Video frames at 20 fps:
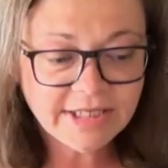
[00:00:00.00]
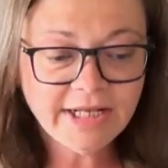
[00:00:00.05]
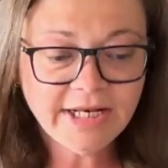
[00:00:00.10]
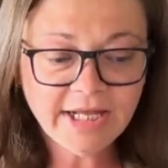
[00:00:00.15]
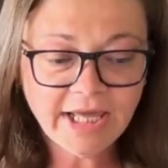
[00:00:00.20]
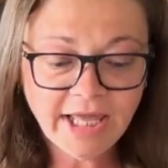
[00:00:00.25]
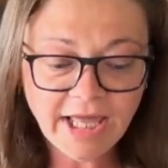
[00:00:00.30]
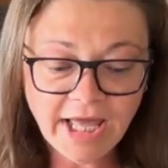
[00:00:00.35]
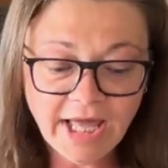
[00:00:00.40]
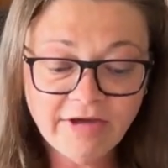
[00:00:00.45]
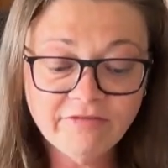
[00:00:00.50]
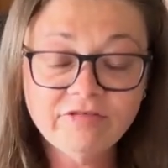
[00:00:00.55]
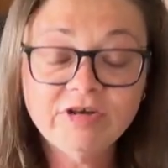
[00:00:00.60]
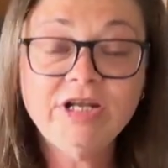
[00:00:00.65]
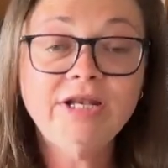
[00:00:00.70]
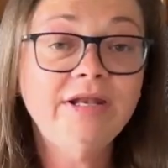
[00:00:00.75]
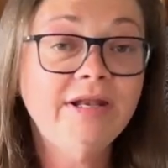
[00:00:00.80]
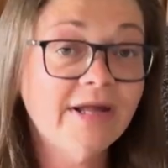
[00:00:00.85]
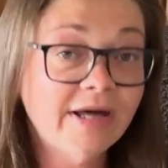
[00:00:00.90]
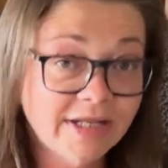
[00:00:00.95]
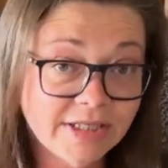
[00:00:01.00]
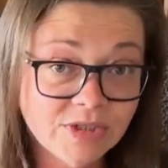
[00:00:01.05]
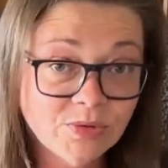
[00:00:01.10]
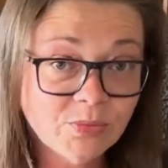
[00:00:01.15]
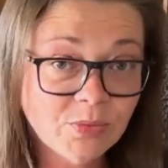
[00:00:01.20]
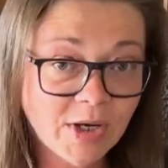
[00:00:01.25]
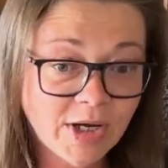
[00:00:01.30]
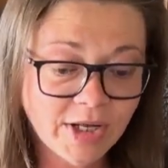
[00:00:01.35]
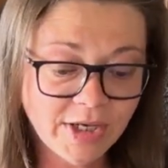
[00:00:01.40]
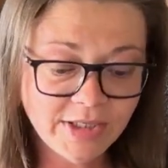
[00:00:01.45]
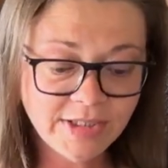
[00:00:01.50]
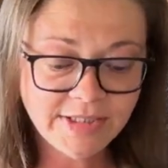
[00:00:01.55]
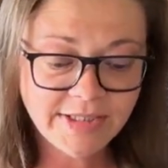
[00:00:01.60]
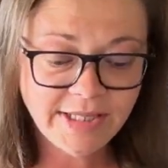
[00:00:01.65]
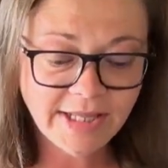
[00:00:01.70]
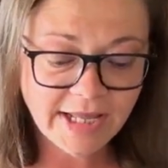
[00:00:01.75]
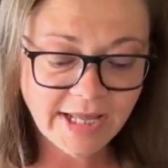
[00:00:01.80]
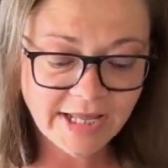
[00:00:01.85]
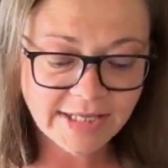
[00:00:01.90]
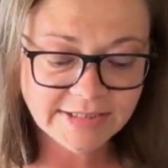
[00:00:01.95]
and I have another one
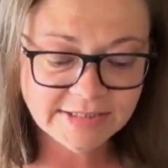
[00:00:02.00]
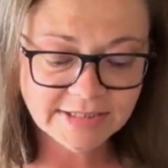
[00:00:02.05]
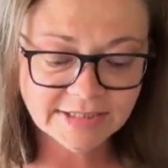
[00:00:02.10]
that